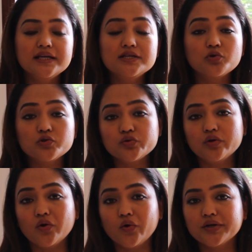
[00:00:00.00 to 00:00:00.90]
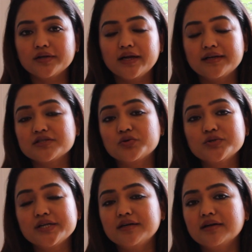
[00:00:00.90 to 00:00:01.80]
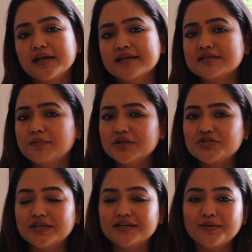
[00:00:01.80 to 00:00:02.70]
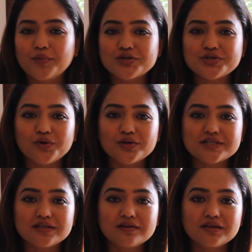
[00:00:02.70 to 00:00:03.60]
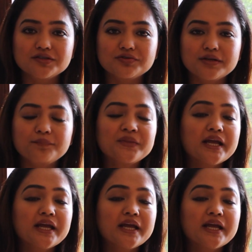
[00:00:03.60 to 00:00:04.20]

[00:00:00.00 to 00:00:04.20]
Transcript: He's also a lawyer and has crusaded against the much-dated abortion laws in our country.